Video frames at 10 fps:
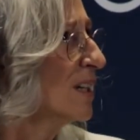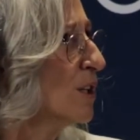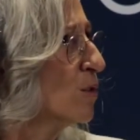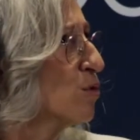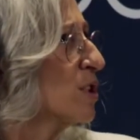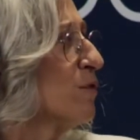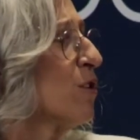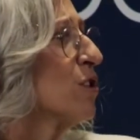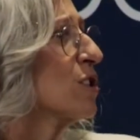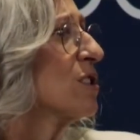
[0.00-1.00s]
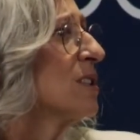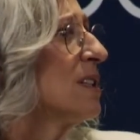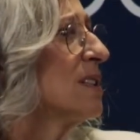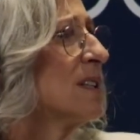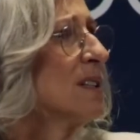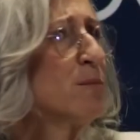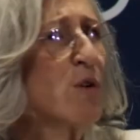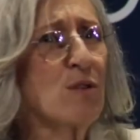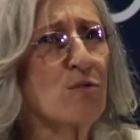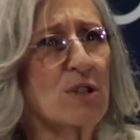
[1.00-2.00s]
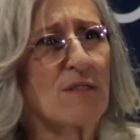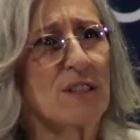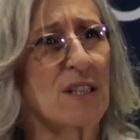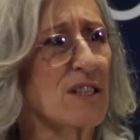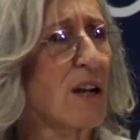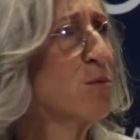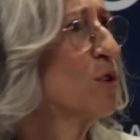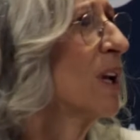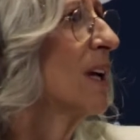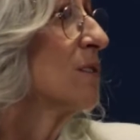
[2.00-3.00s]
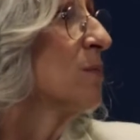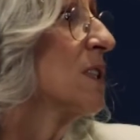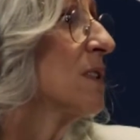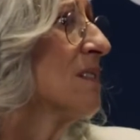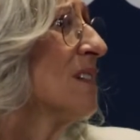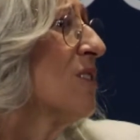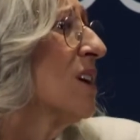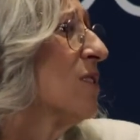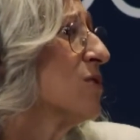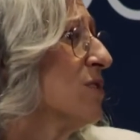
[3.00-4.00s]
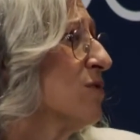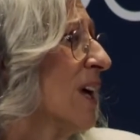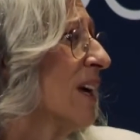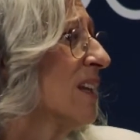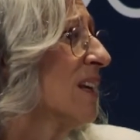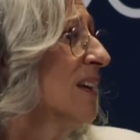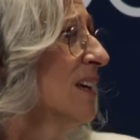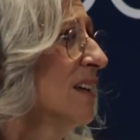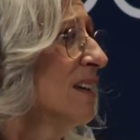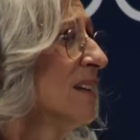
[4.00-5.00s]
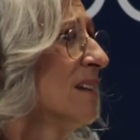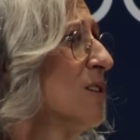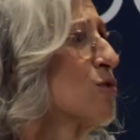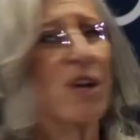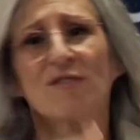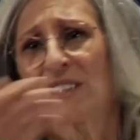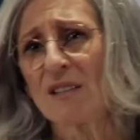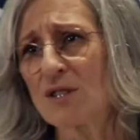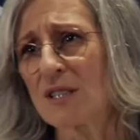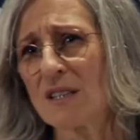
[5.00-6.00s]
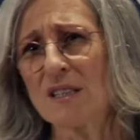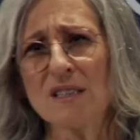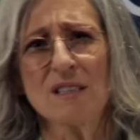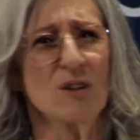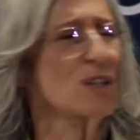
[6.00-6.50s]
like all of a sudden things don't matter. Grandparents say, I'd love to be with my